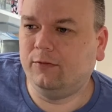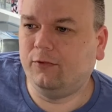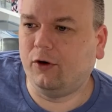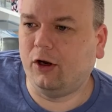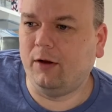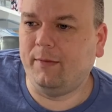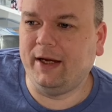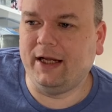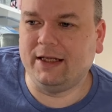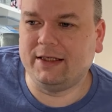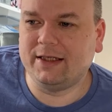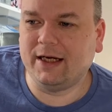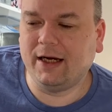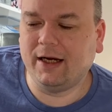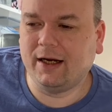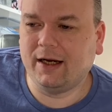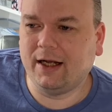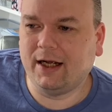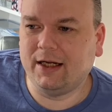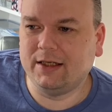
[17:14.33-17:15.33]
Royal Mail
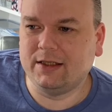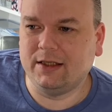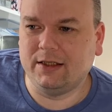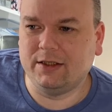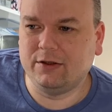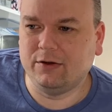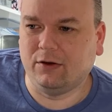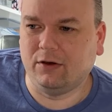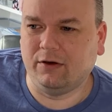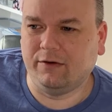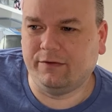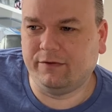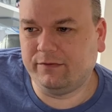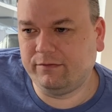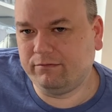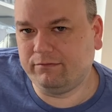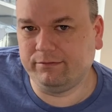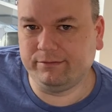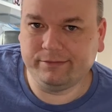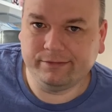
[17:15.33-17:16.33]
Second Class is sort of
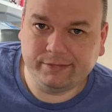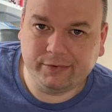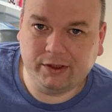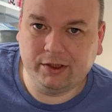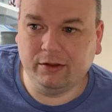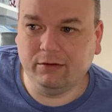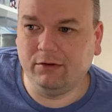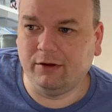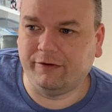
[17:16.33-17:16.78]
2